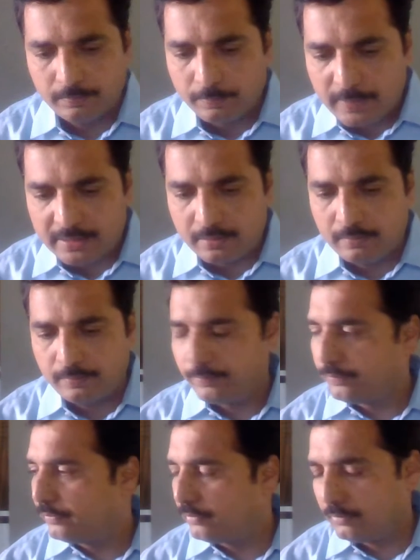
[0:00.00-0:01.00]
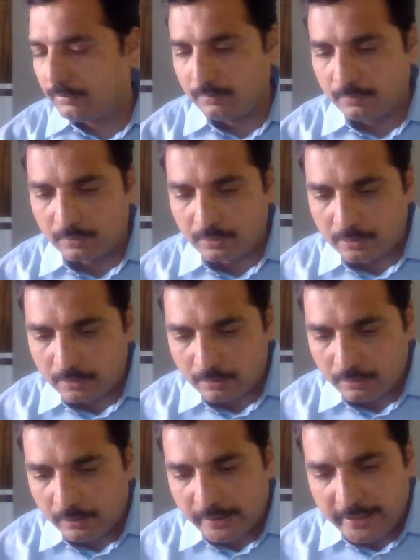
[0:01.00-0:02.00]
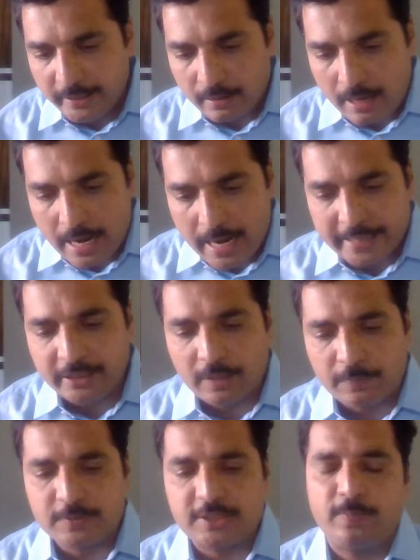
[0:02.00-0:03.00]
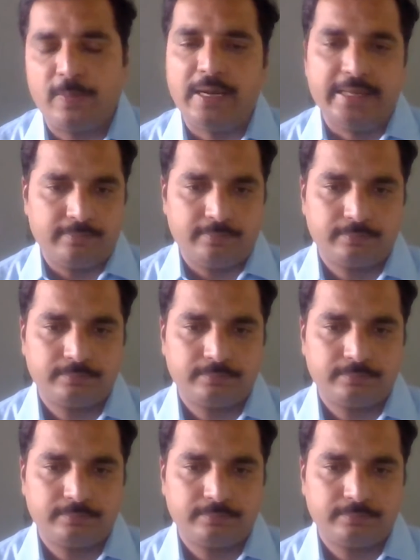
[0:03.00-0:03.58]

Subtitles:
but the height of such building